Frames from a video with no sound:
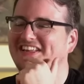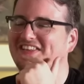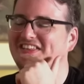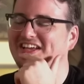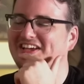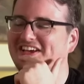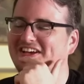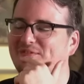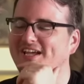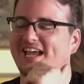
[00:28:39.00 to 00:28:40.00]
They
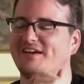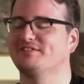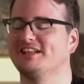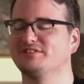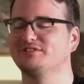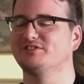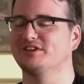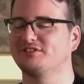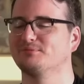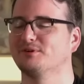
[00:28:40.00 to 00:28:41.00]
uh, we have like
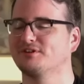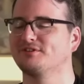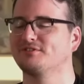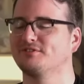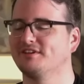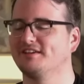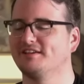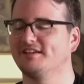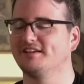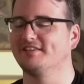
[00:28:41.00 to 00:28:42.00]
six books.
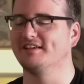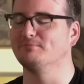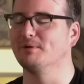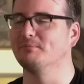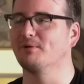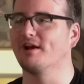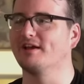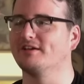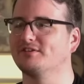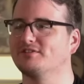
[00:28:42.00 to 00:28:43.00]
They've
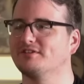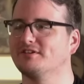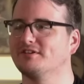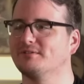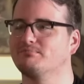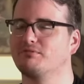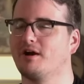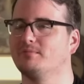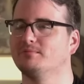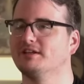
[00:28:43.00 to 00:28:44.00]
memorized
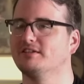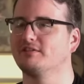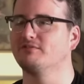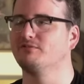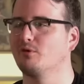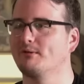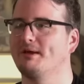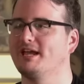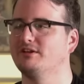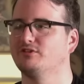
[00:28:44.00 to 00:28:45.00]
probably like four
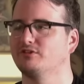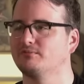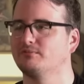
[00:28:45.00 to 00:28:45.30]
pages